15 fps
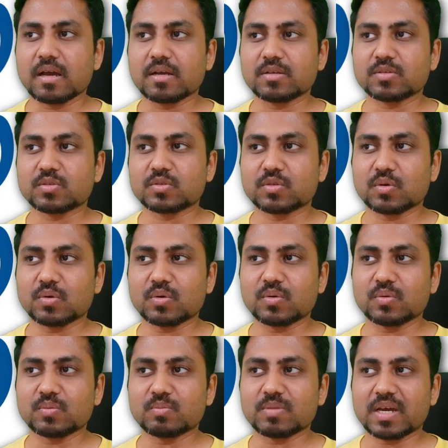
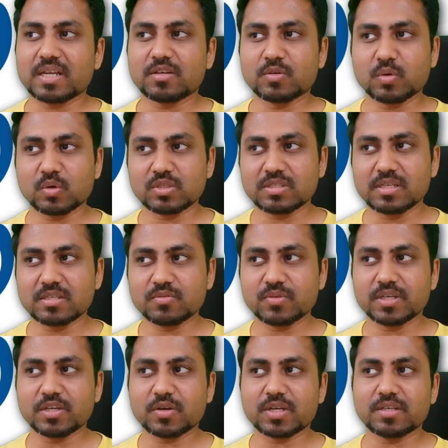so I'll close this
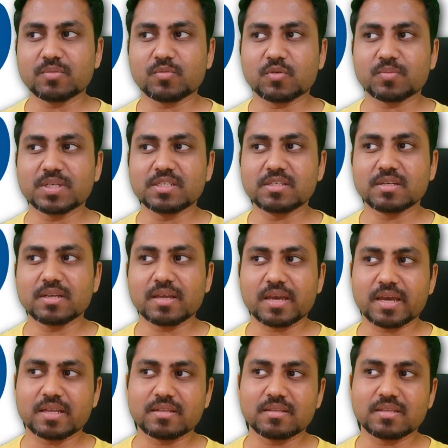video at the moment,
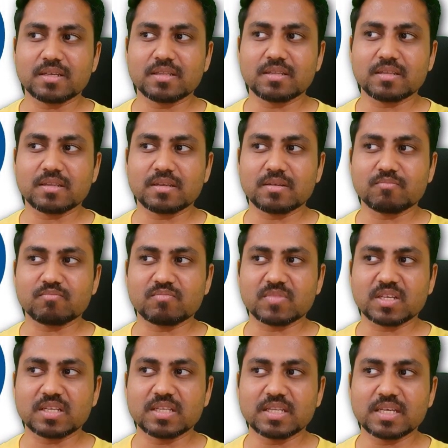and then
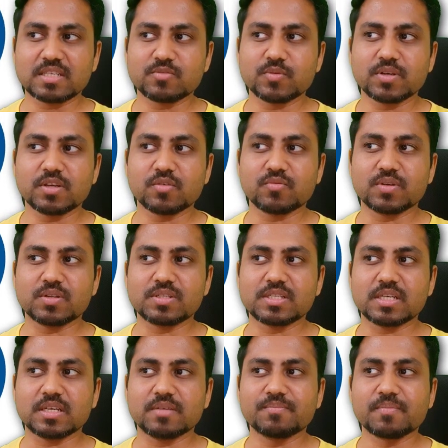in the next video we'll
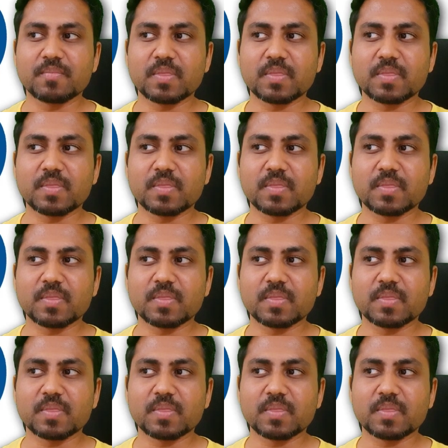see